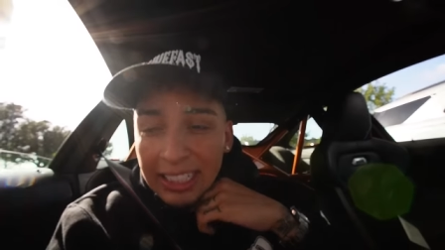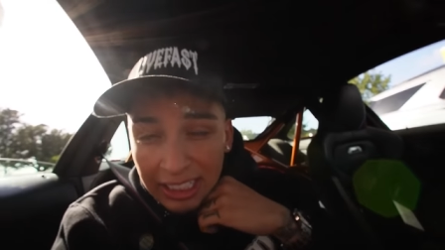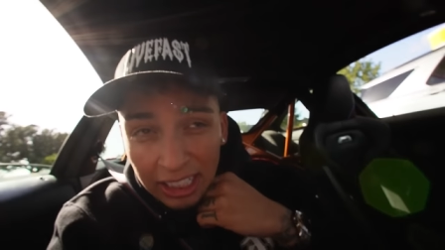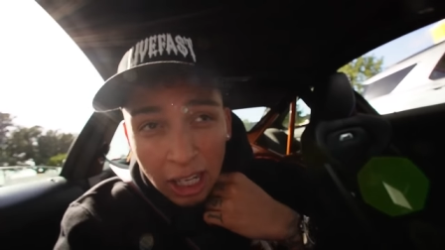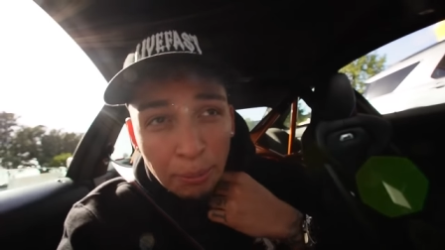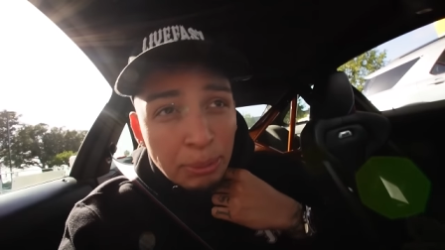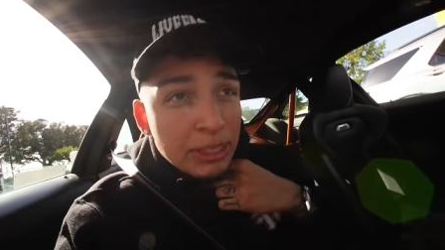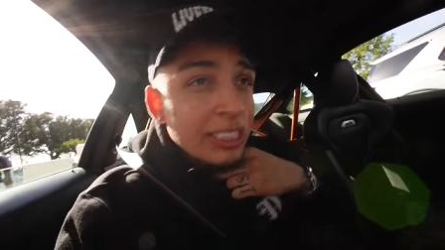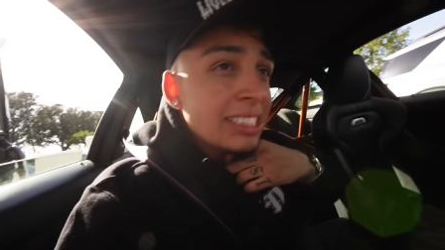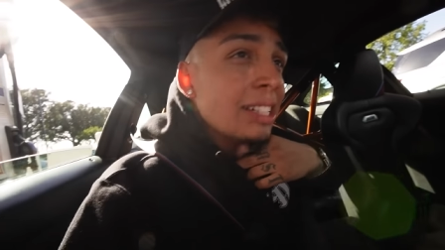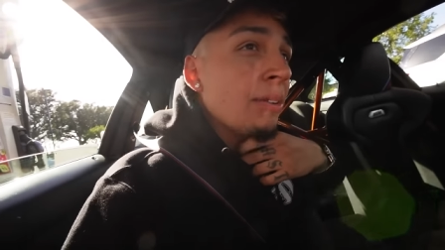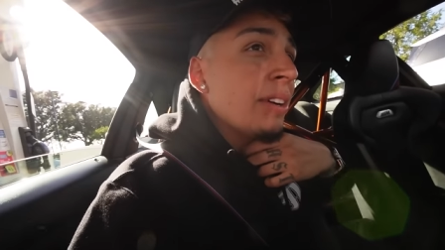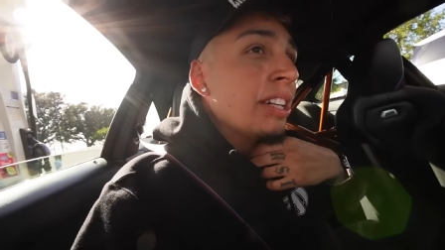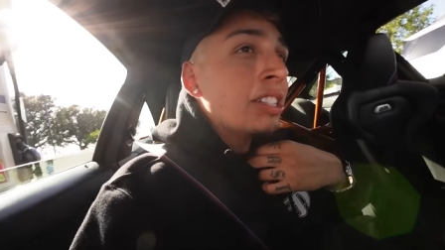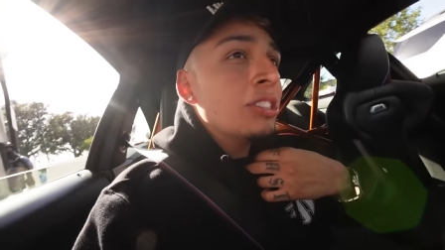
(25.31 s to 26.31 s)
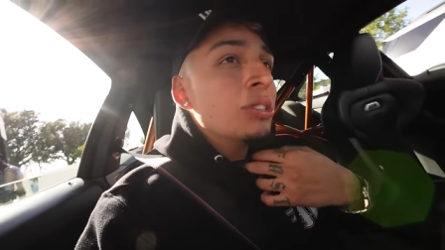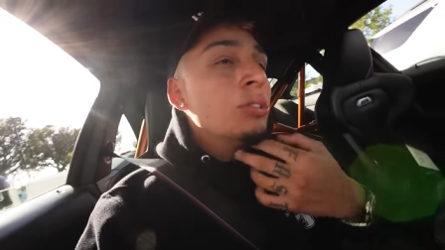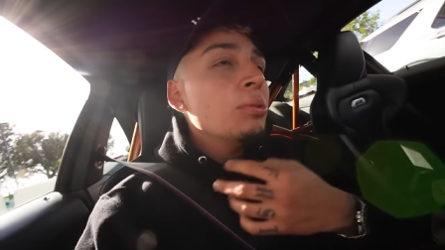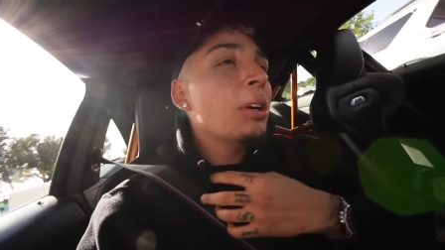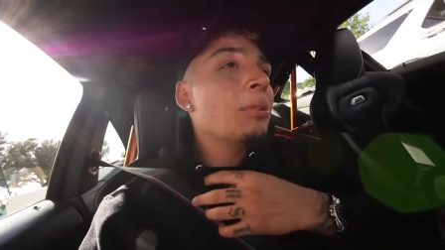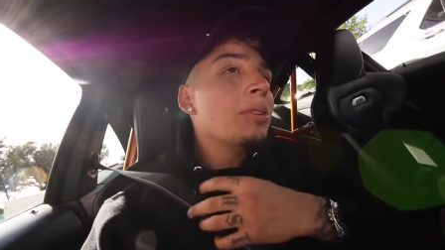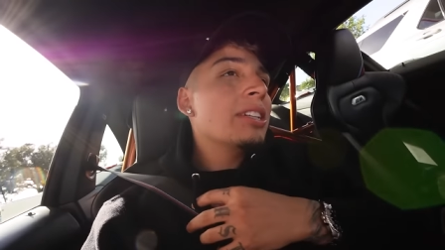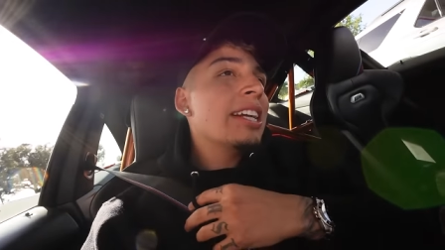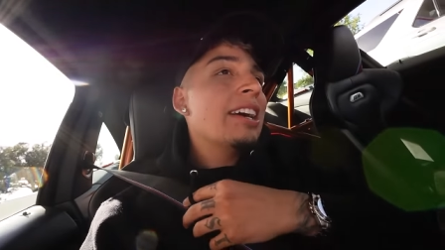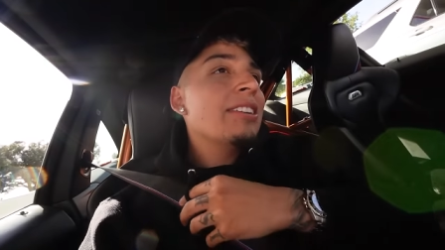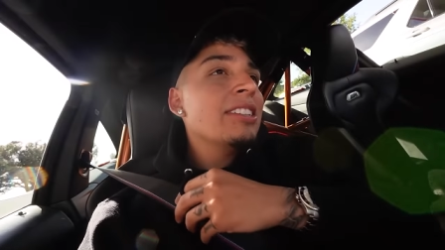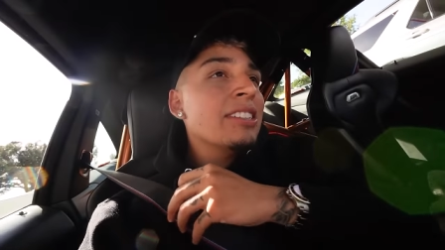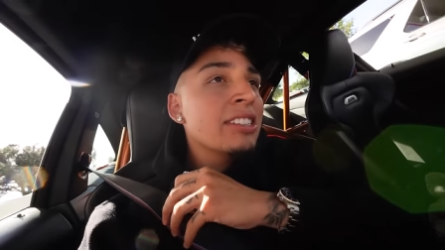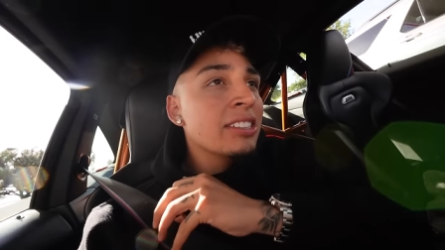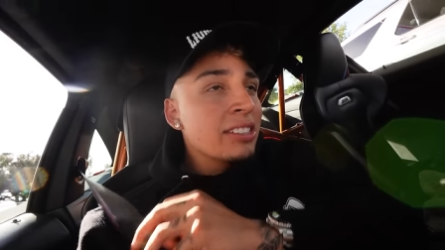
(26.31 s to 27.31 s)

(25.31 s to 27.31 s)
there's a couple things I want to do while we're down here.